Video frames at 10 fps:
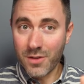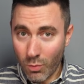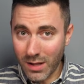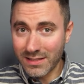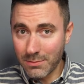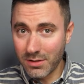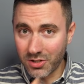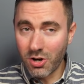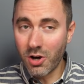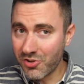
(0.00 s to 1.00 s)
you want someone to
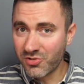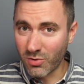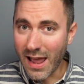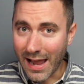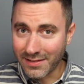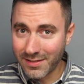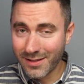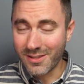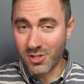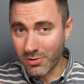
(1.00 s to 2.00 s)
call you direct,
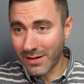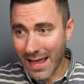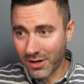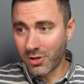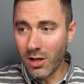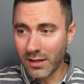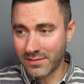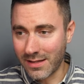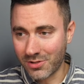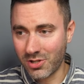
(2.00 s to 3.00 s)
you can add a call
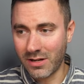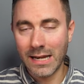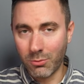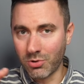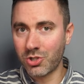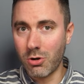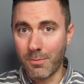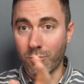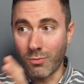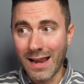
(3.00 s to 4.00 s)
extension and it will show
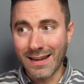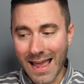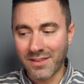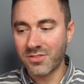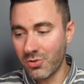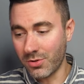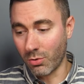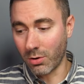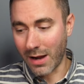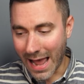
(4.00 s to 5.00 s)
up right next to
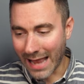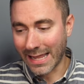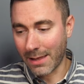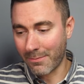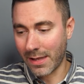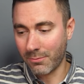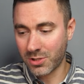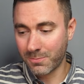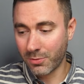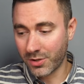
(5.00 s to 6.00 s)
your ad campaign,
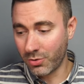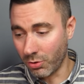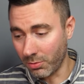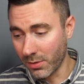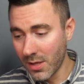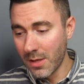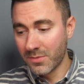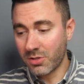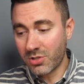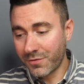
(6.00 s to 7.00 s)
which is pretty cool.
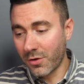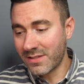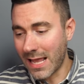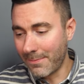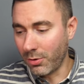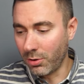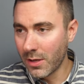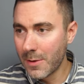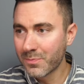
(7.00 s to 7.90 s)
So just for example,